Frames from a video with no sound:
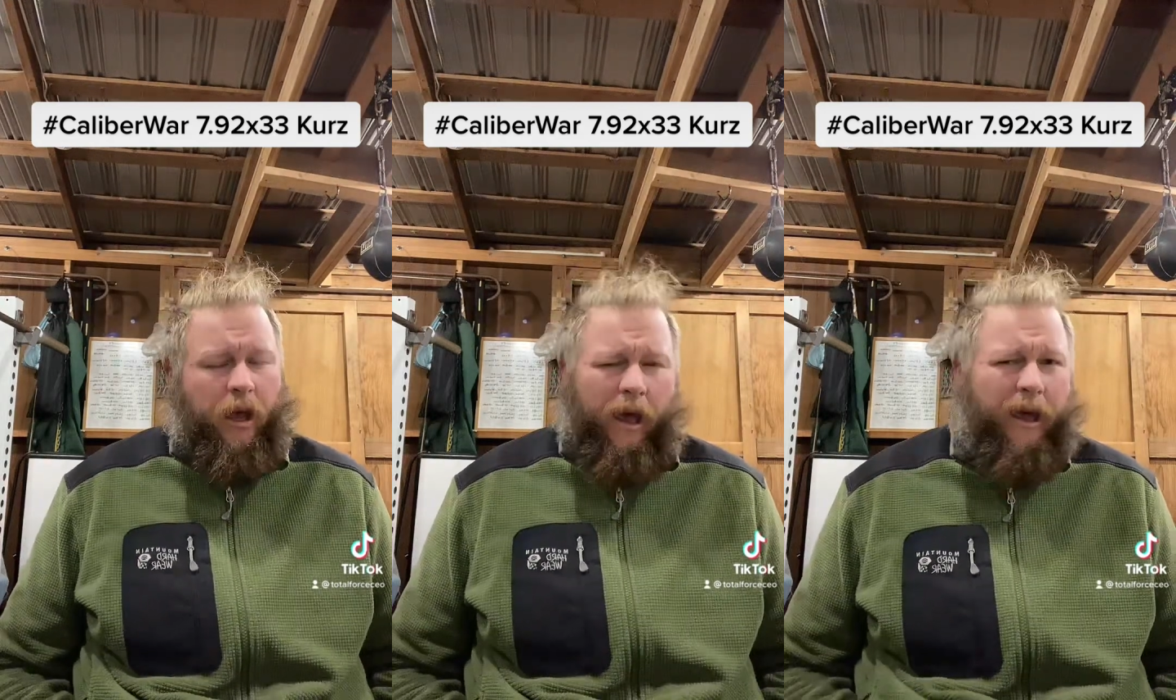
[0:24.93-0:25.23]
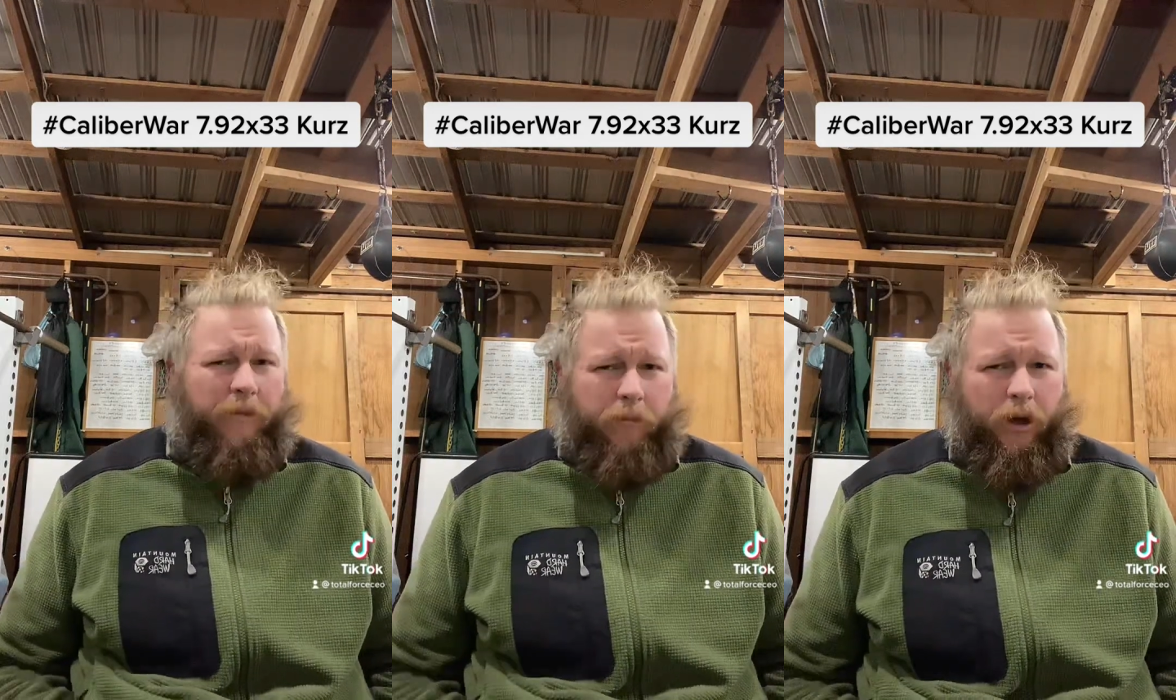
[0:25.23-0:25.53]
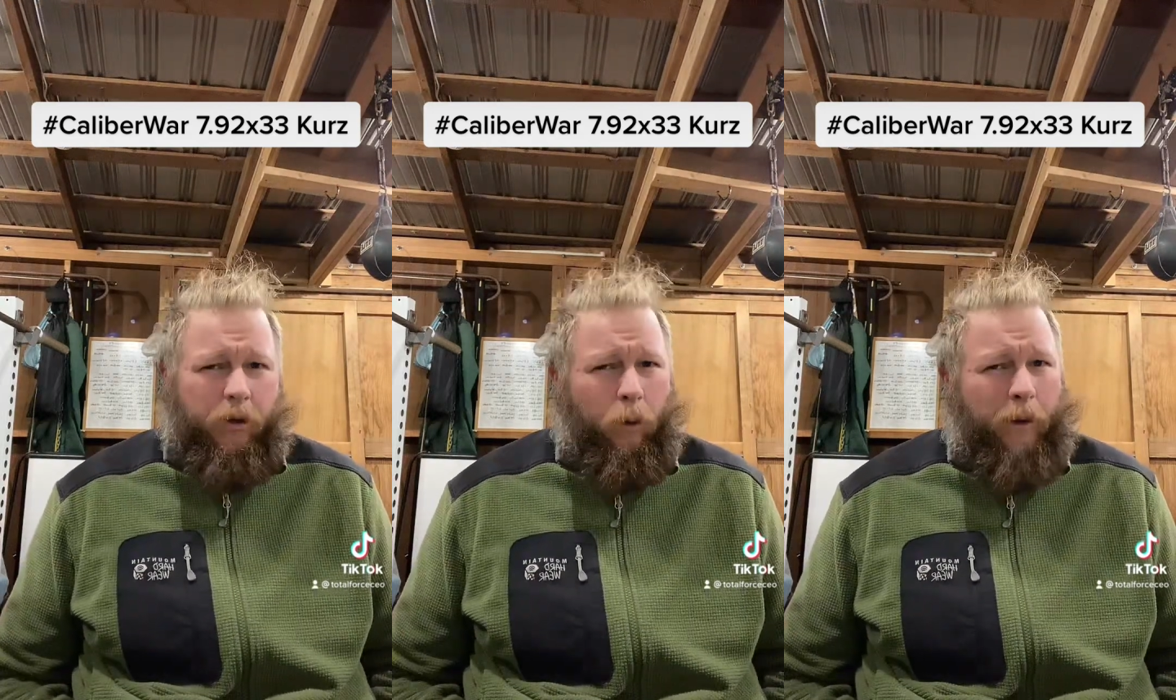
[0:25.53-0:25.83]
And you
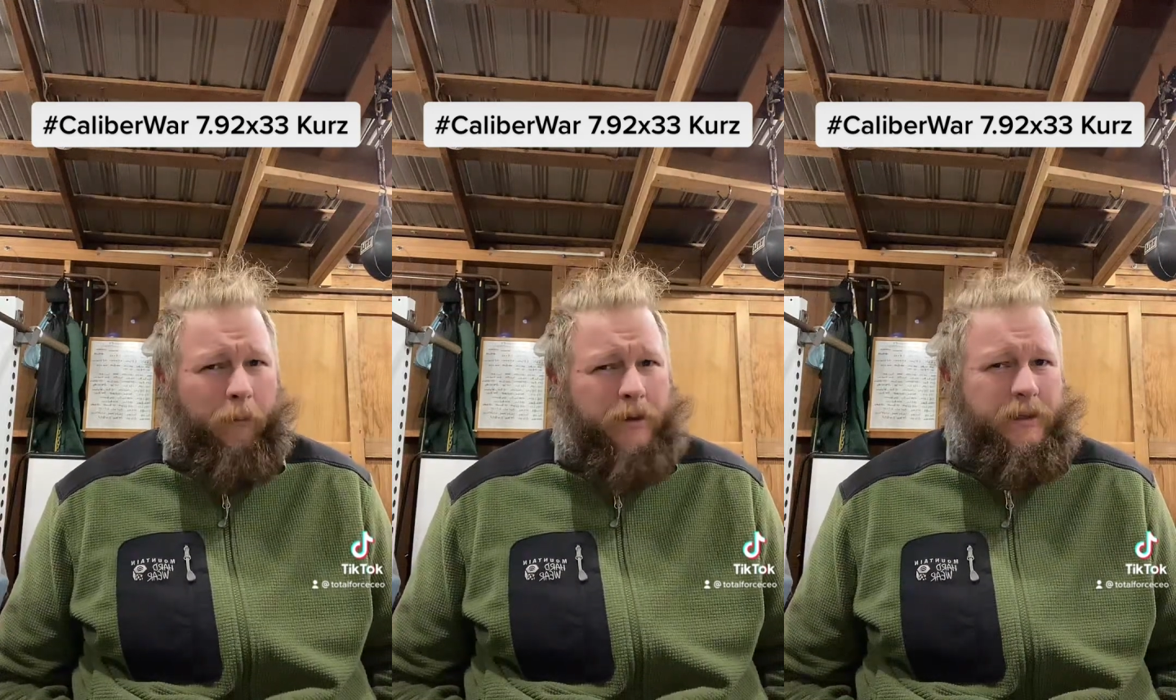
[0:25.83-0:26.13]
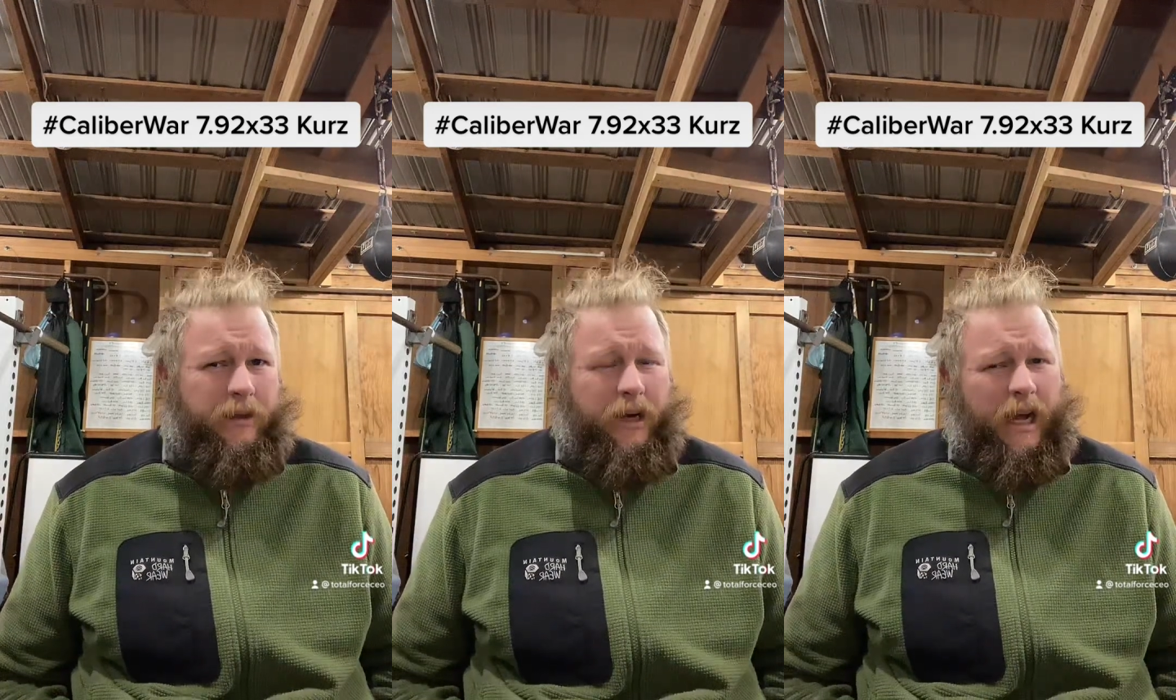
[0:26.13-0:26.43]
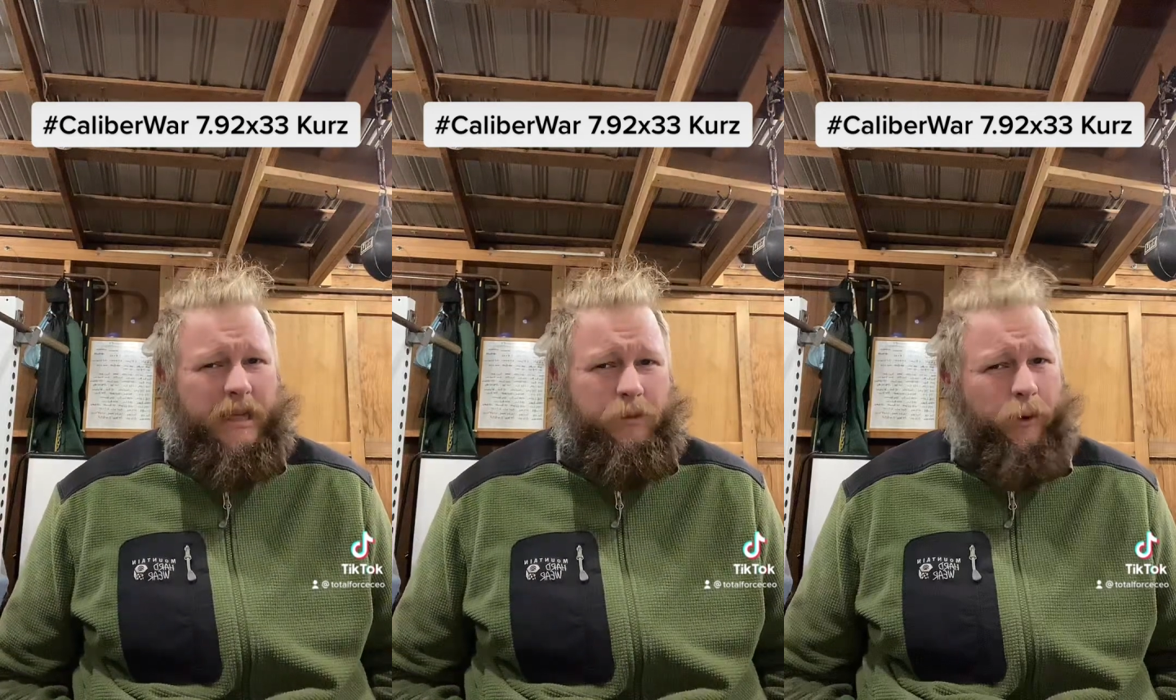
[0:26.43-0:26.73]
know what? Most of their
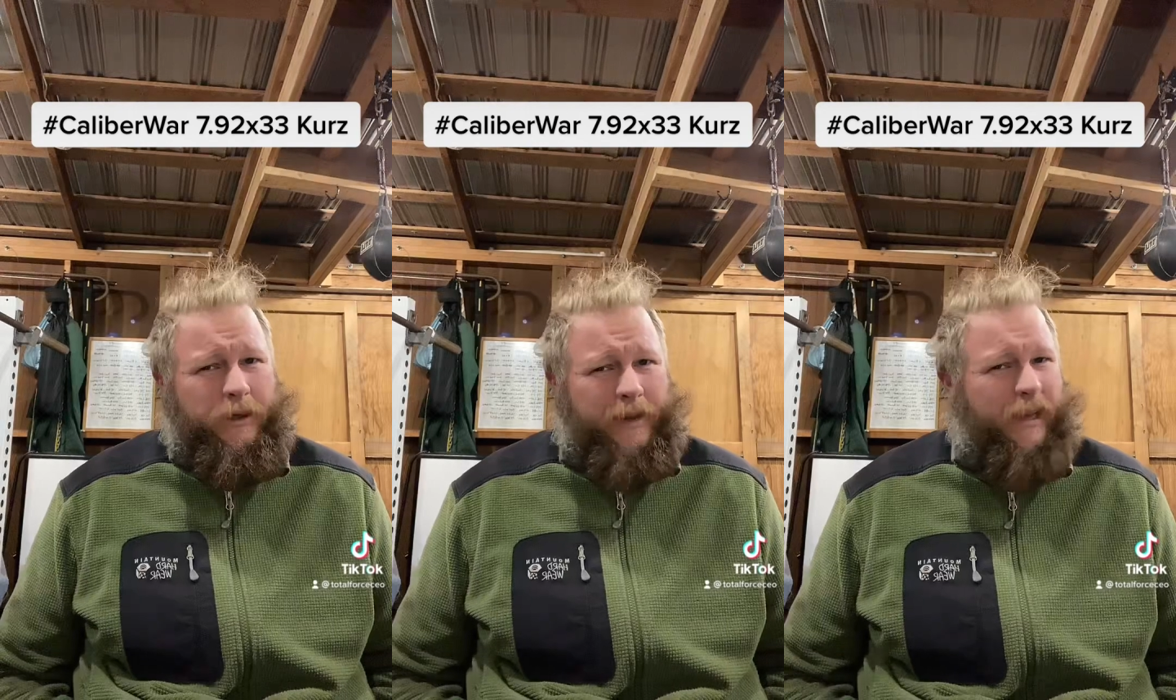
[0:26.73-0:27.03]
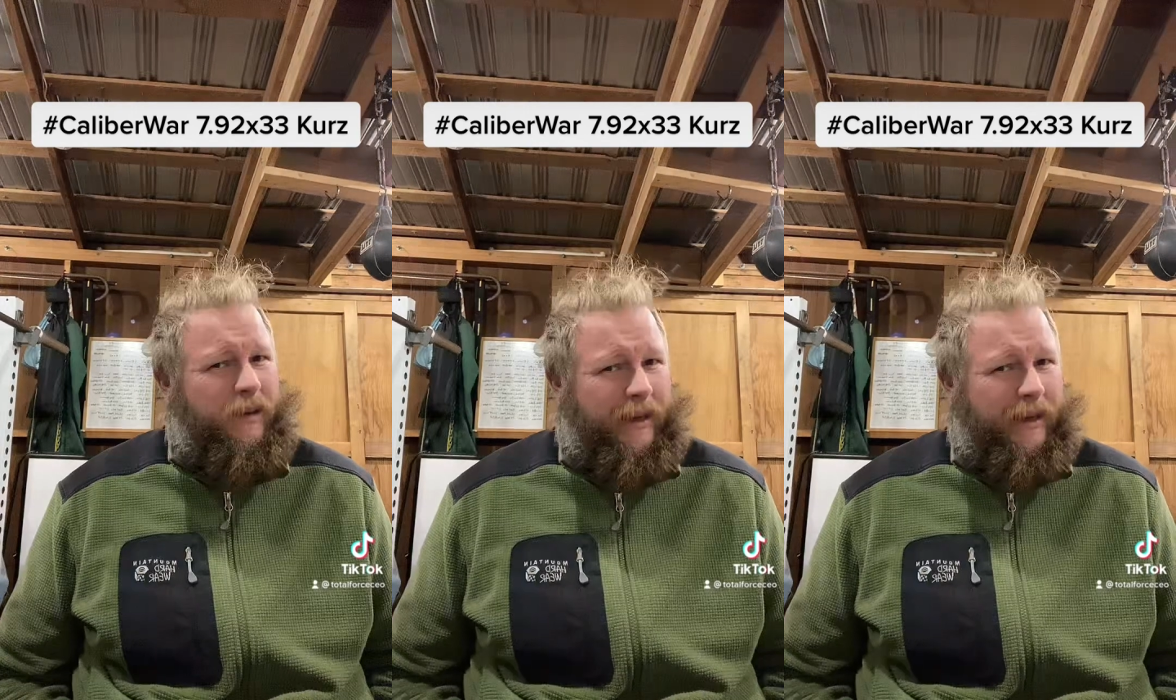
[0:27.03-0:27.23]
guys weren't exactly